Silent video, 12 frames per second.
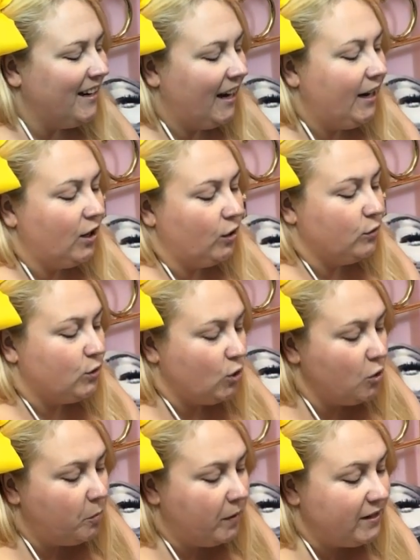Includes
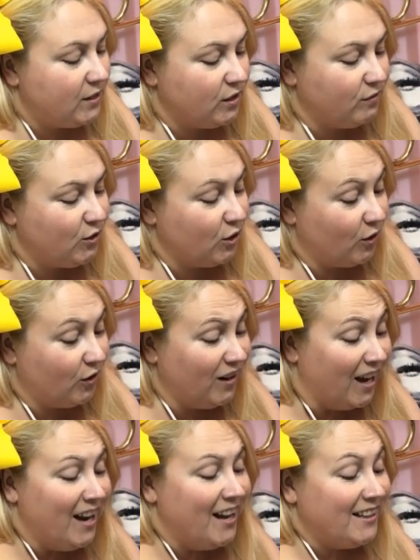2 pieces of chalk
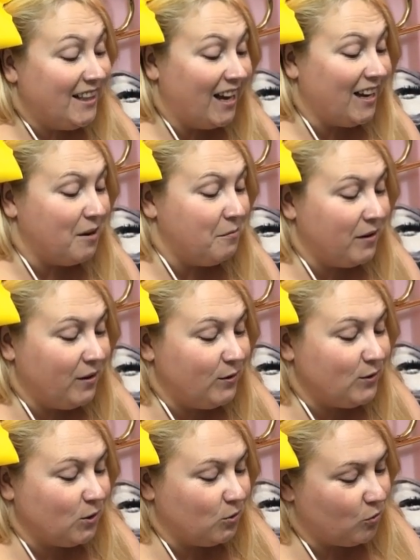that can be
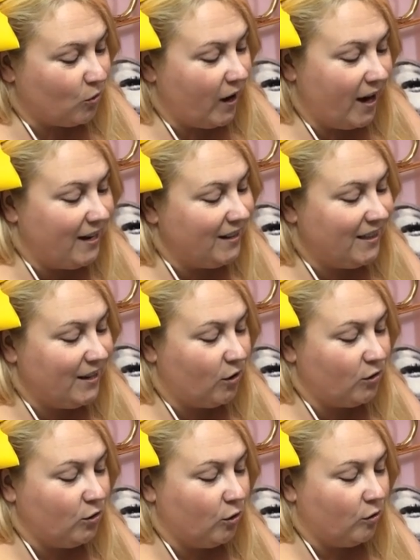used or draw anything
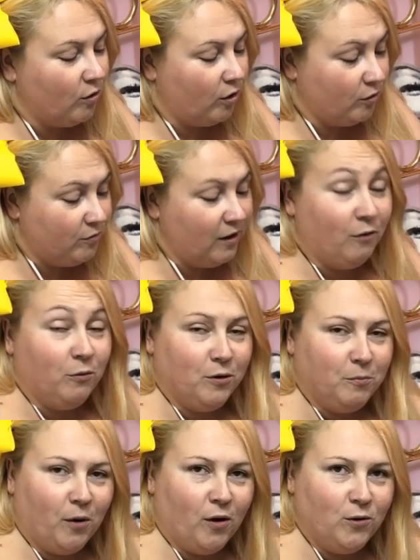on your...
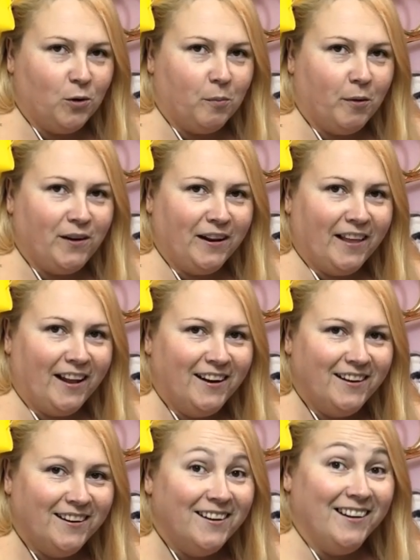
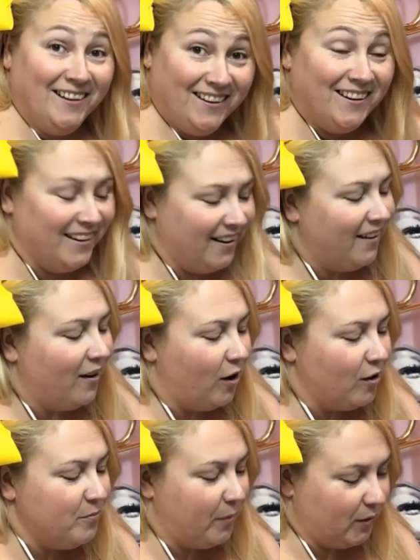
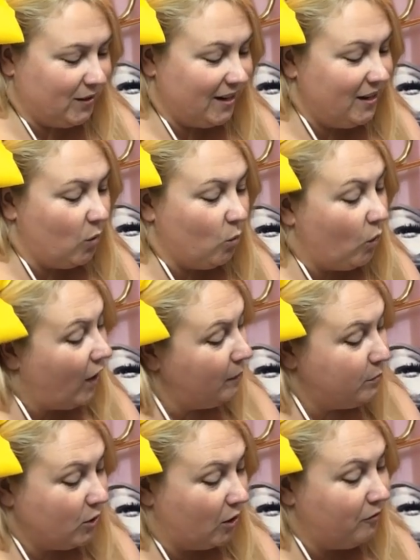On body,
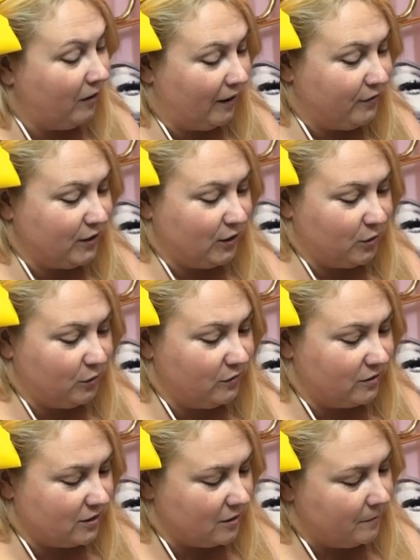wipes off after
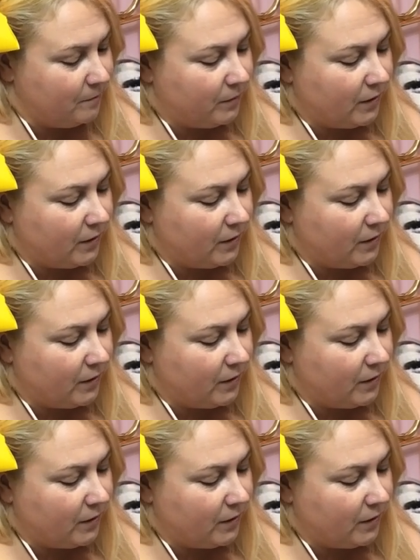use.